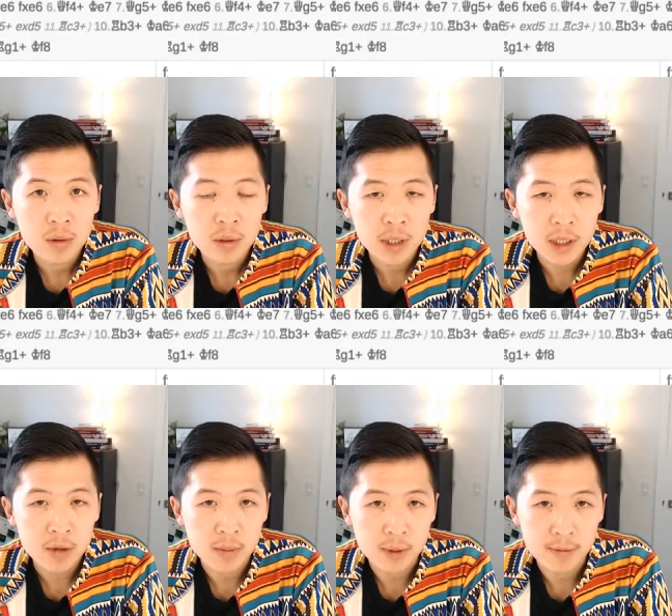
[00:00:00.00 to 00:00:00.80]
This would
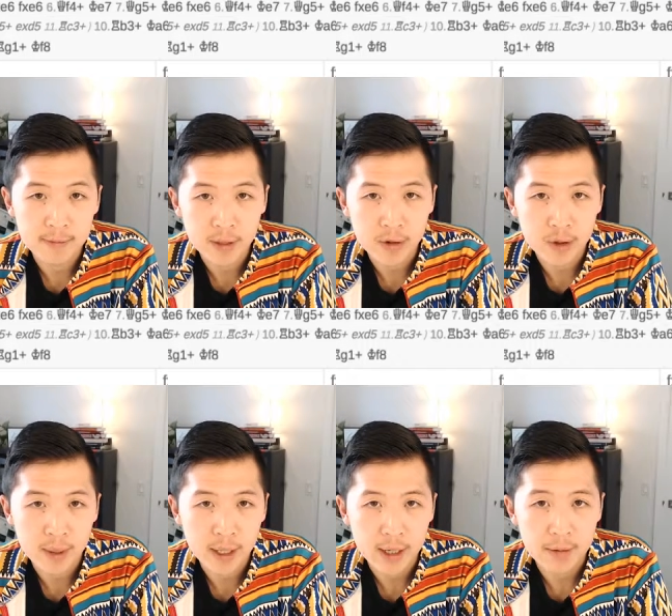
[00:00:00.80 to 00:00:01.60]
be very
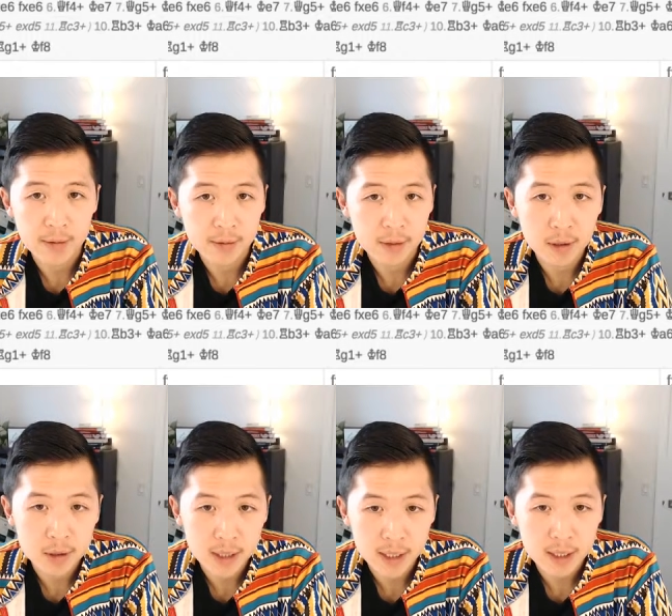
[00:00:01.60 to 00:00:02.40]
bad, it looks
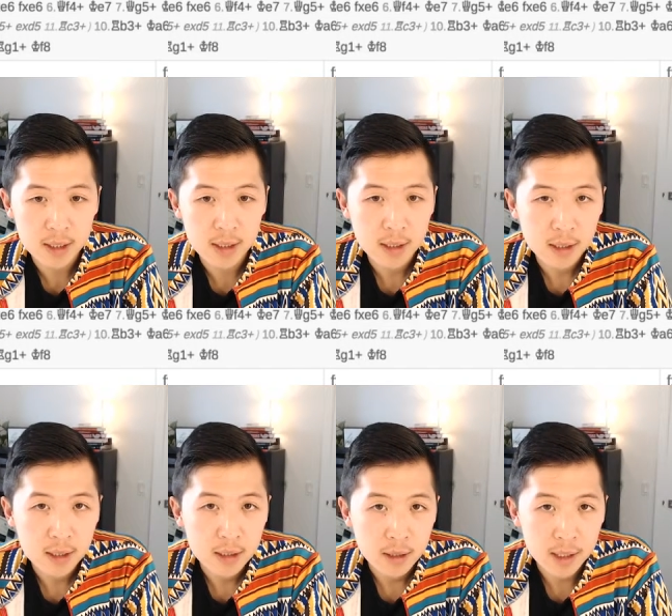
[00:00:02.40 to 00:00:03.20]
like.
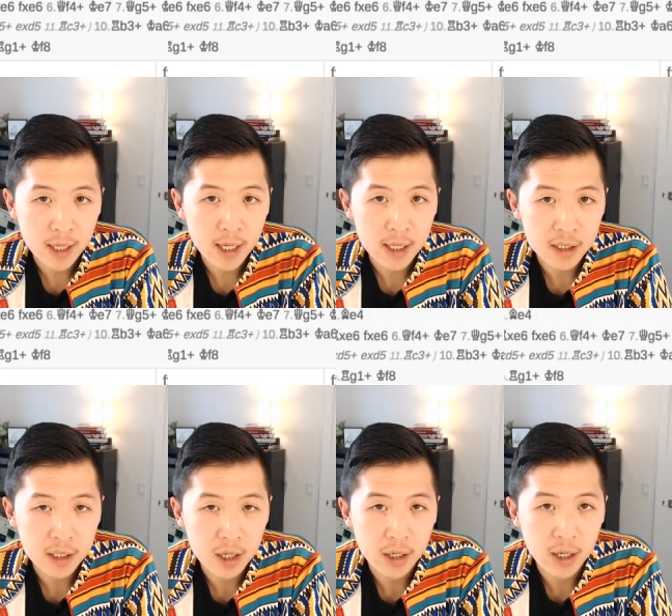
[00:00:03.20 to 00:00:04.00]
The king is
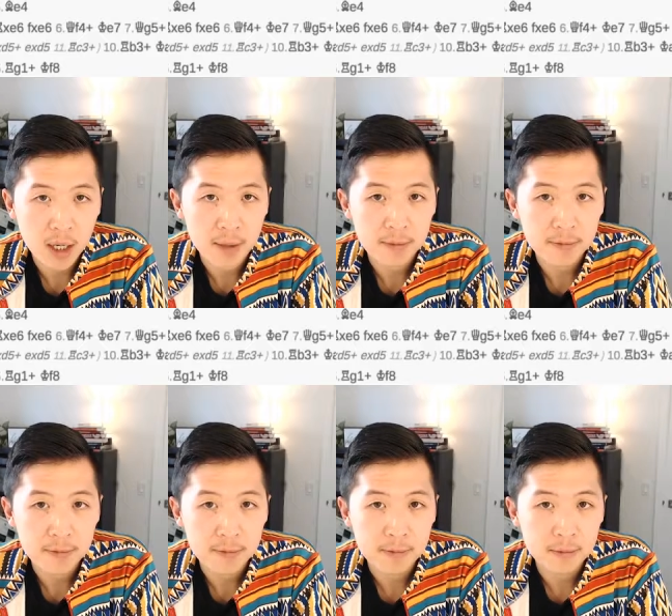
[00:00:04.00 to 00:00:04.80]
cut off
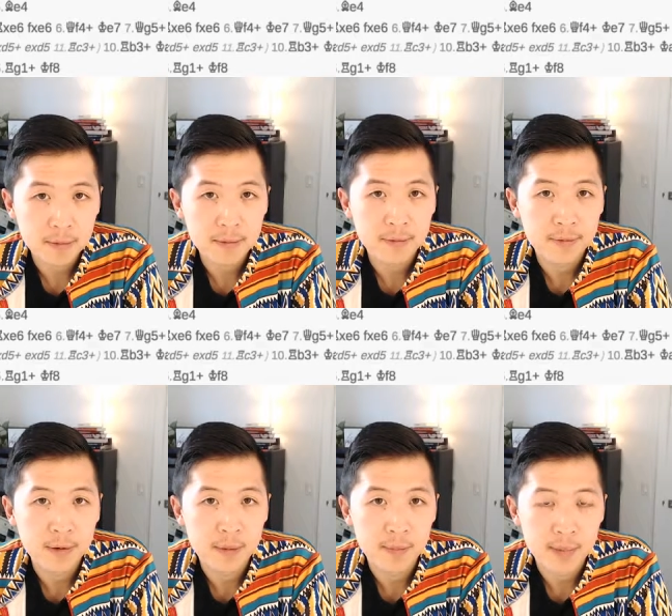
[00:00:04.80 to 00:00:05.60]

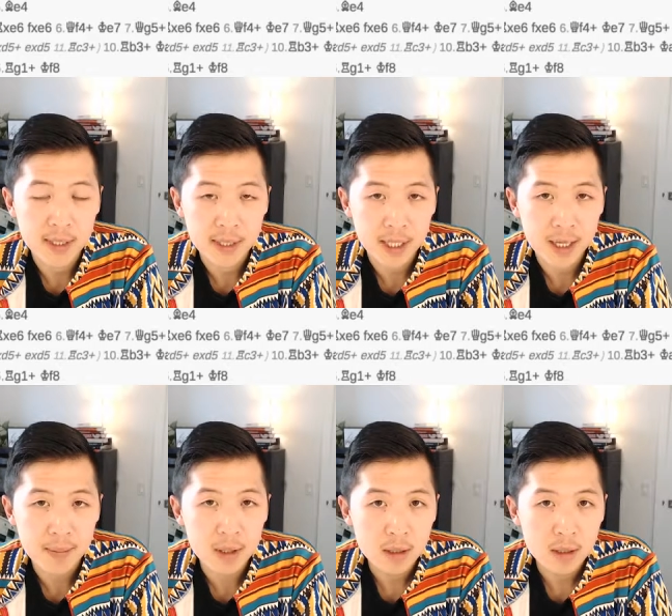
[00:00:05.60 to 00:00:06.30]
from escaping.